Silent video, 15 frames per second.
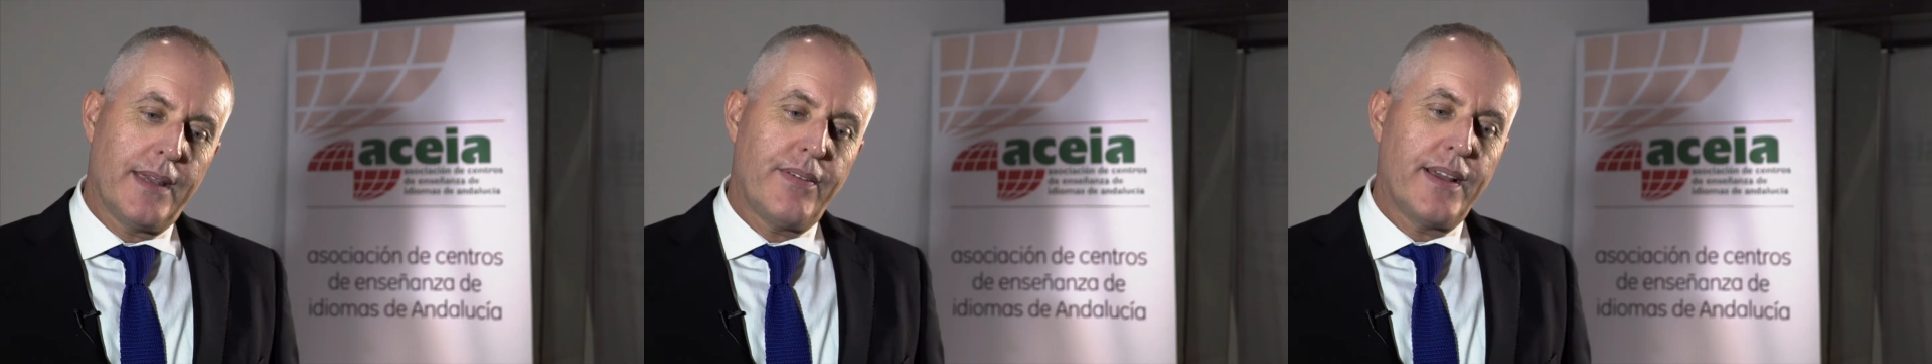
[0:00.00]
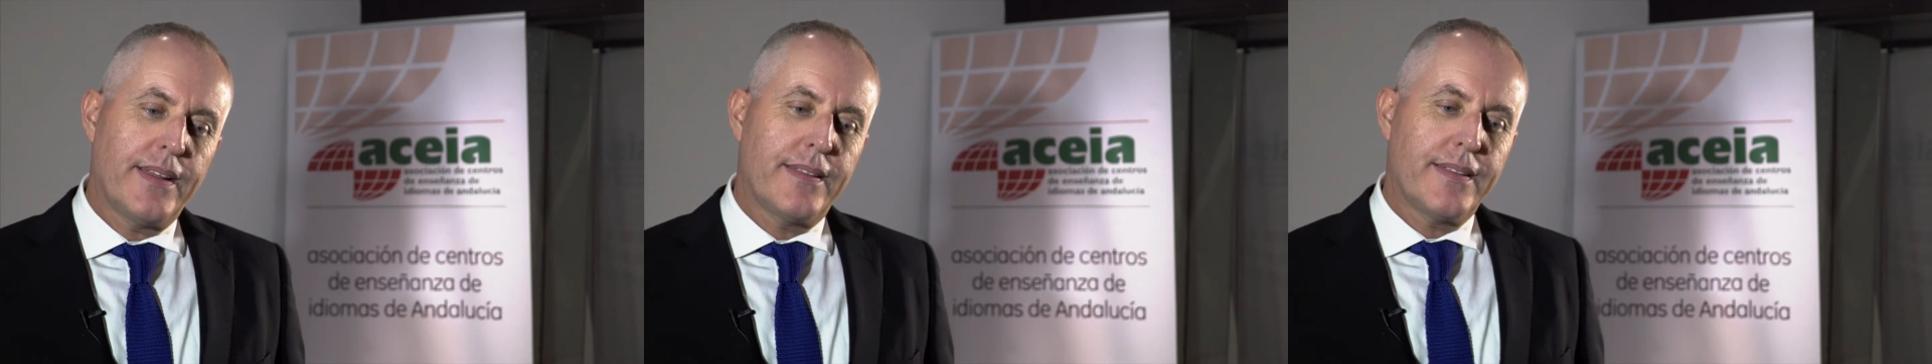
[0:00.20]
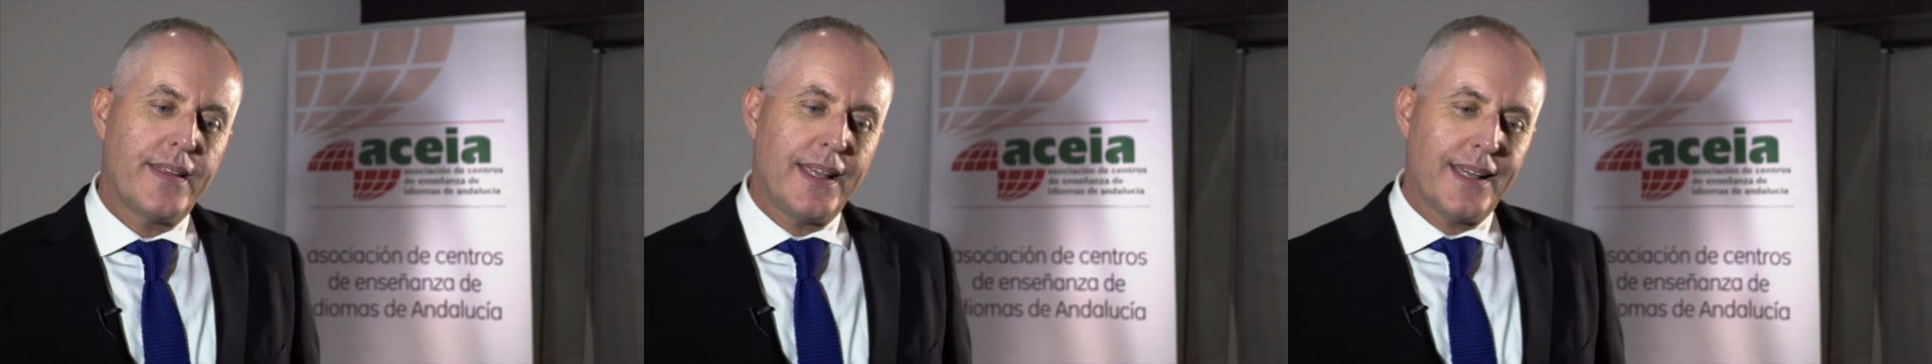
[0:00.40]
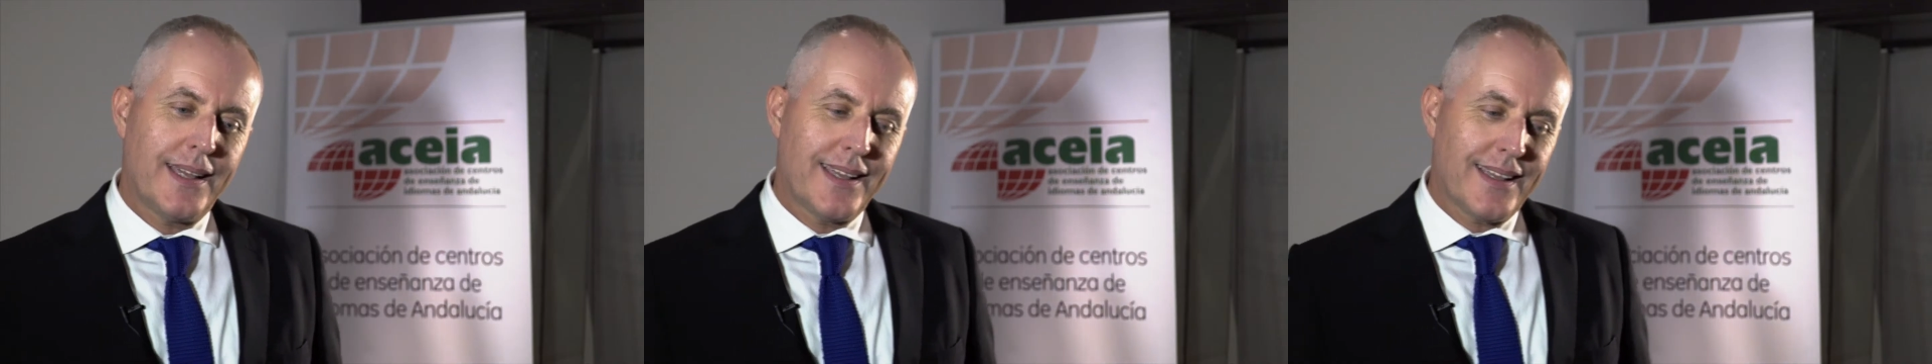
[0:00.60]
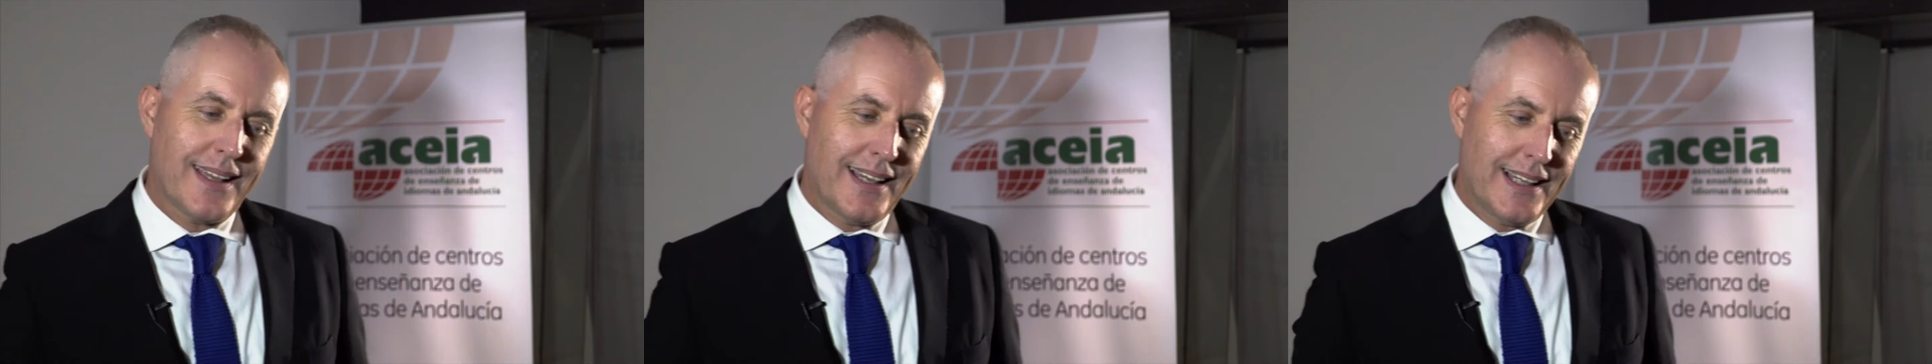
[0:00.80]
If I
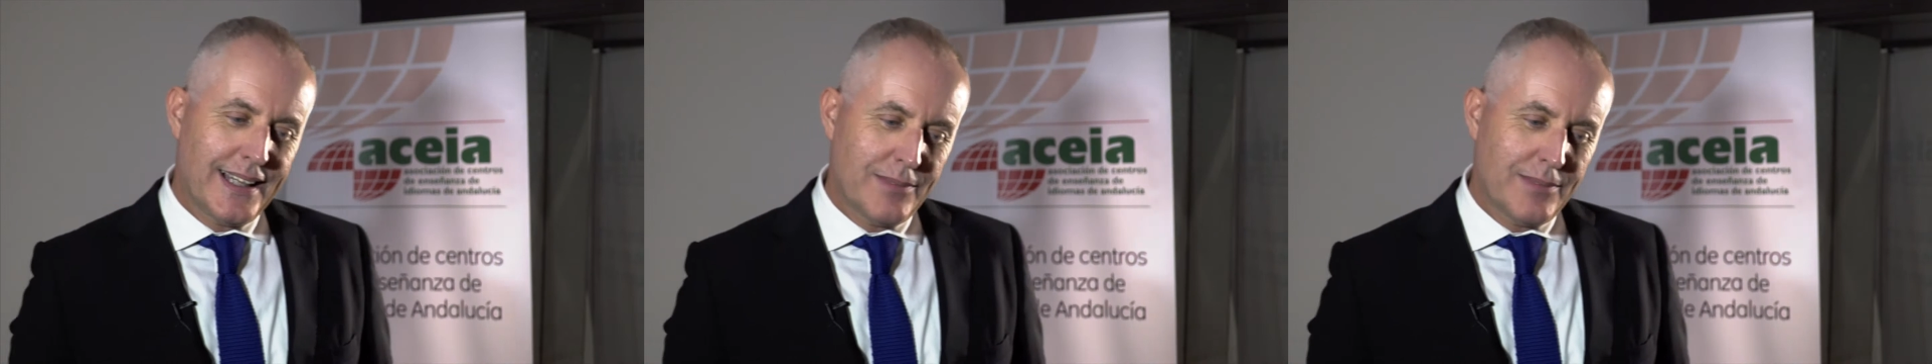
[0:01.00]
think